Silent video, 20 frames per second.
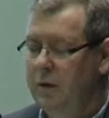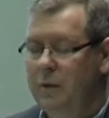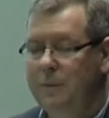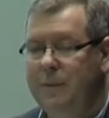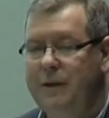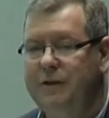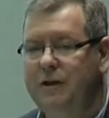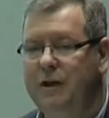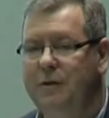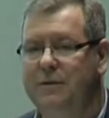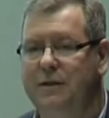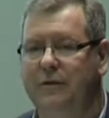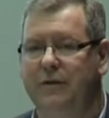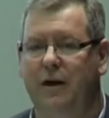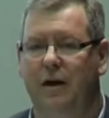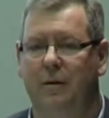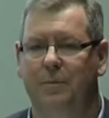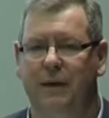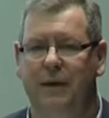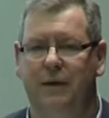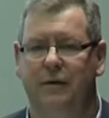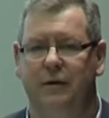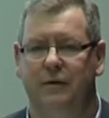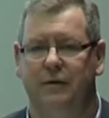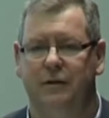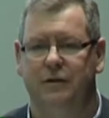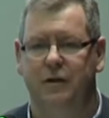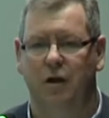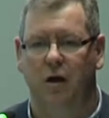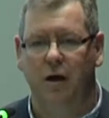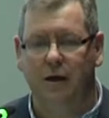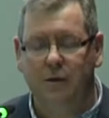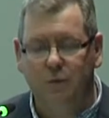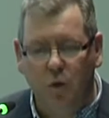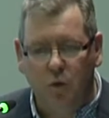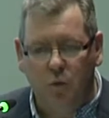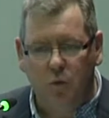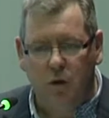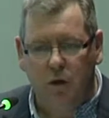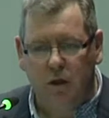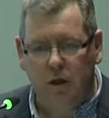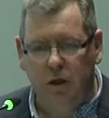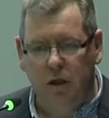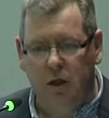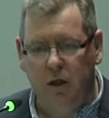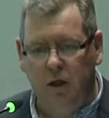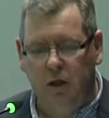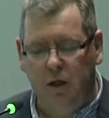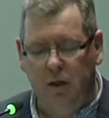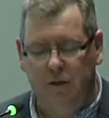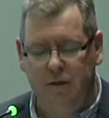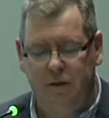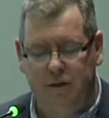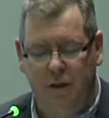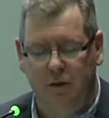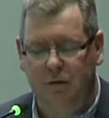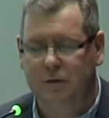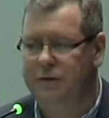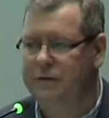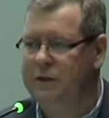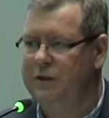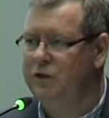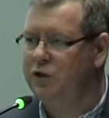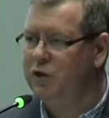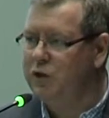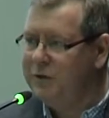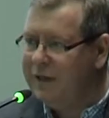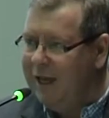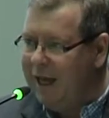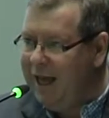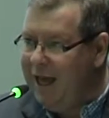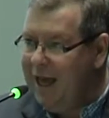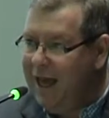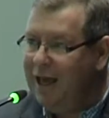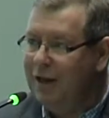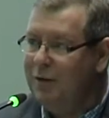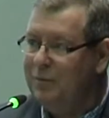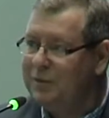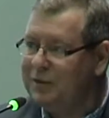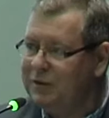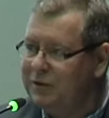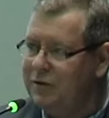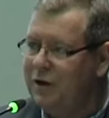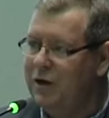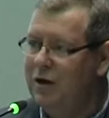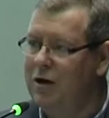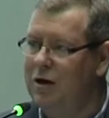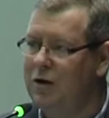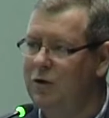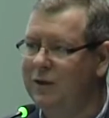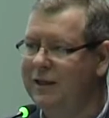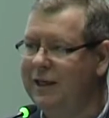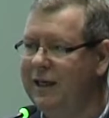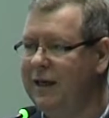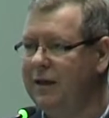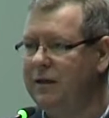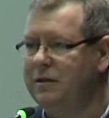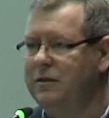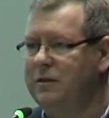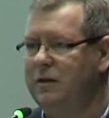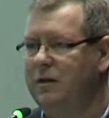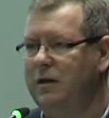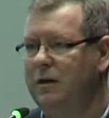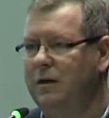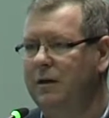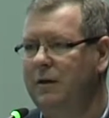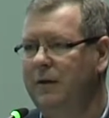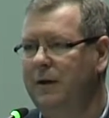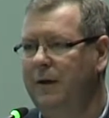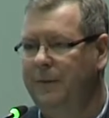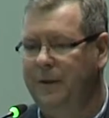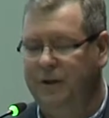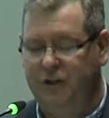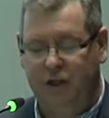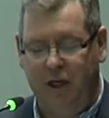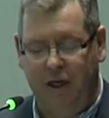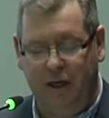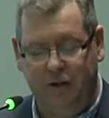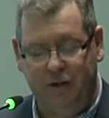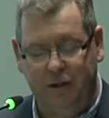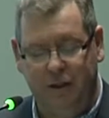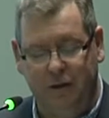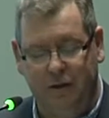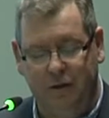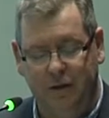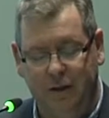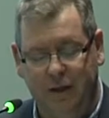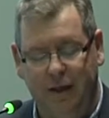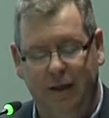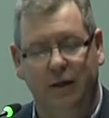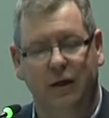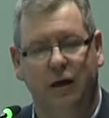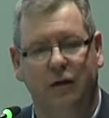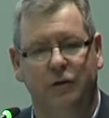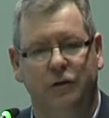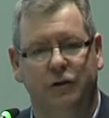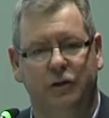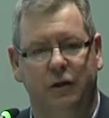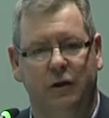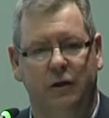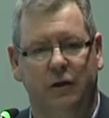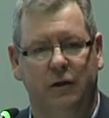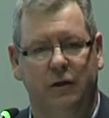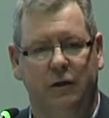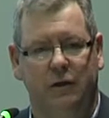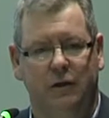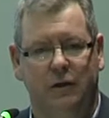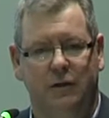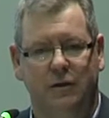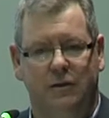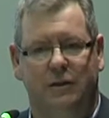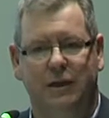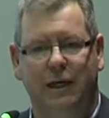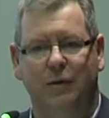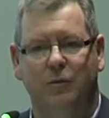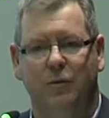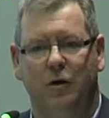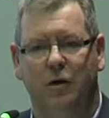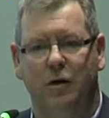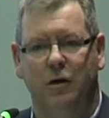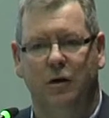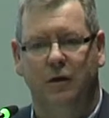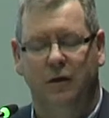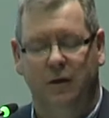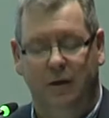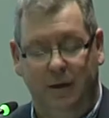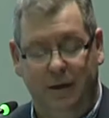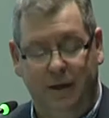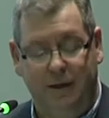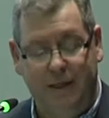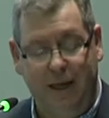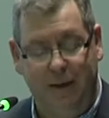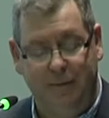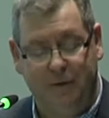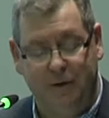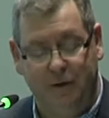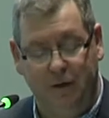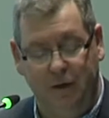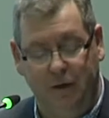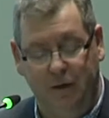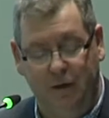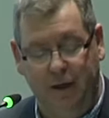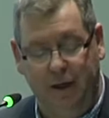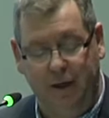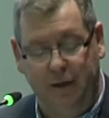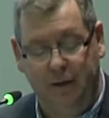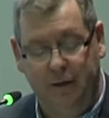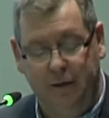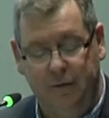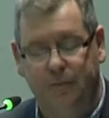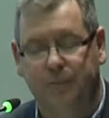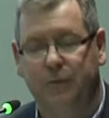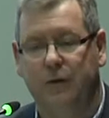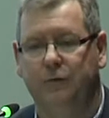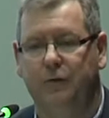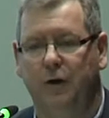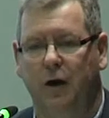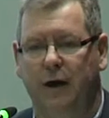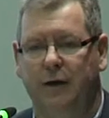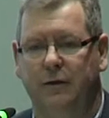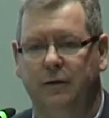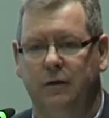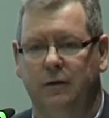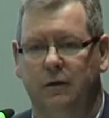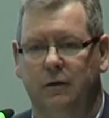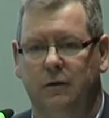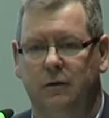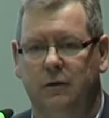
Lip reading: But in terms of their immediate desires, what can a consultancy do to help start or kickstart the change in culture? Teamwork is absolutely vital.